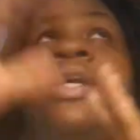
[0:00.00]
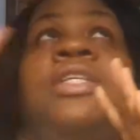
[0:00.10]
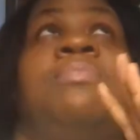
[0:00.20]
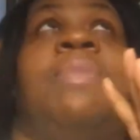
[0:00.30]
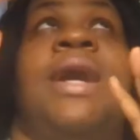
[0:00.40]

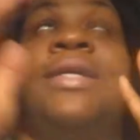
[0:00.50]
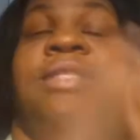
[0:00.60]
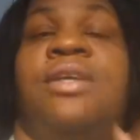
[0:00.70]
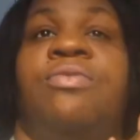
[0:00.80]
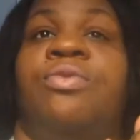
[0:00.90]
spots
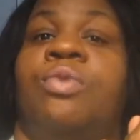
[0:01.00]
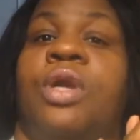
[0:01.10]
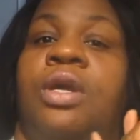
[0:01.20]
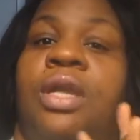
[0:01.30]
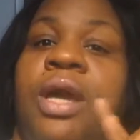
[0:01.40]

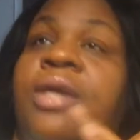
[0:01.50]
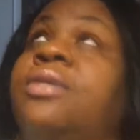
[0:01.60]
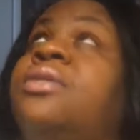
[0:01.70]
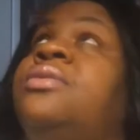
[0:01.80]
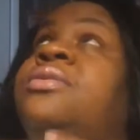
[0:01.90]
everywhere, like
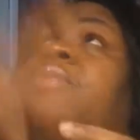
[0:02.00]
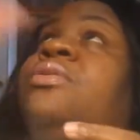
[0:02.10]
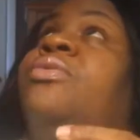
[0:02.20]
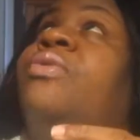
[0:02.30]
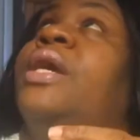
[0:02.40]

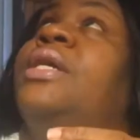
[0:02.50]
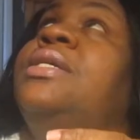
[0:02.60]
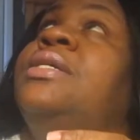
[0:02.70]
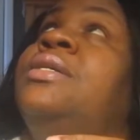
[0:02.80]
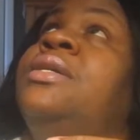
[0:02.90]
gray.
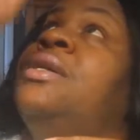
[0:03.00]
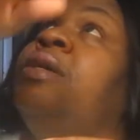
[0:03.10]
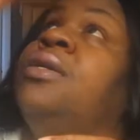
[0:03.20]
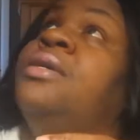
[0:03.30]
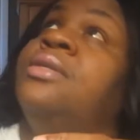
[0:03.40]

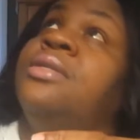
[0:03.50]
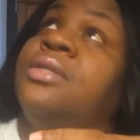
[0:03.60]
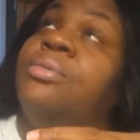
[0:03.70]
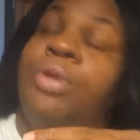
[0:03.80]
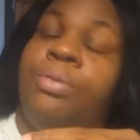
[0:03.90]

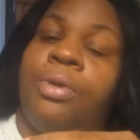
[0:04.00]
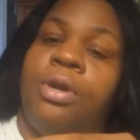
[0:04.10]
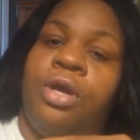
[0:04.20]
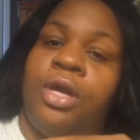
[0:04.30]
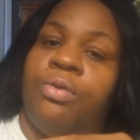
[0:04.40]
The
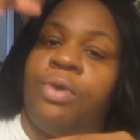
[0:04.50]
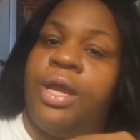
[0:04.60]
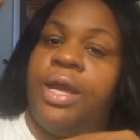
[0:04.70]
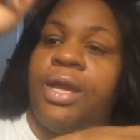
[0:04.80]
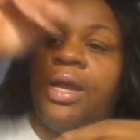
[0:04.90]
peppercorn gray
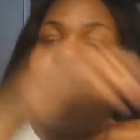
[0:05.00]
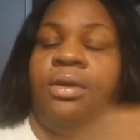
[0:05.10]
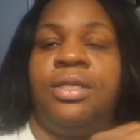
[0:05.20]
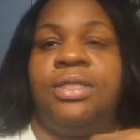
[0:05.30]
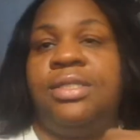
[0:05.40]
had got
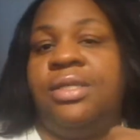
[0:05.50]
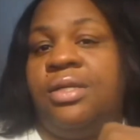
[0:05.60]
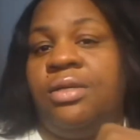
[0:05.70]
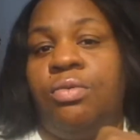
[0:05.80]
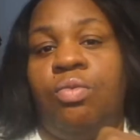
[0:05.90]
on the ceiling.